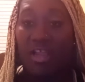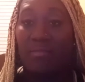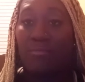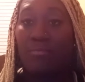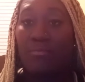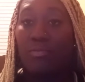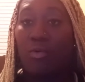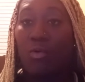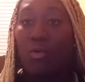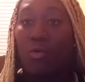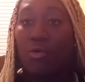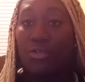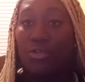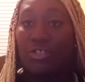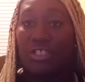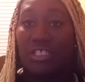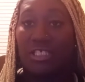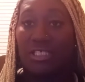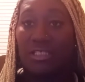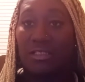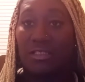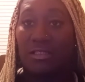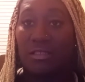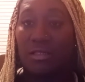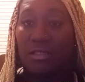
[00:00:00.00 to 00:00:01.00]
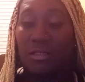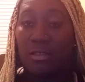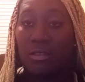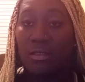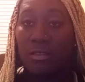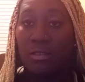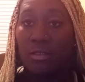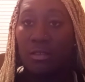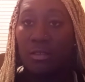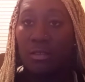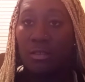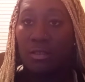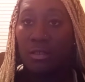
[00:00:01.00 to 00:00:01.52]
important.
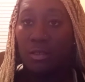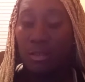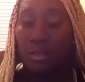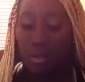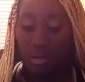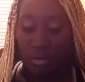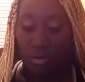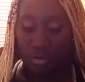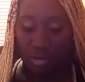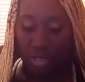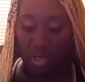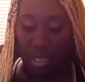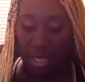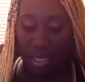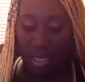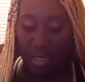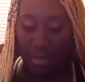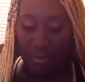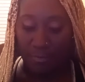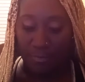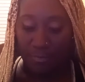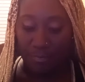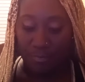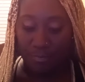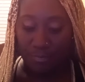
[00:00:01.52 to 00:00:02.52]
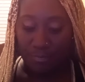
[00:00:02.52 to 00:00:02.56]
Okay?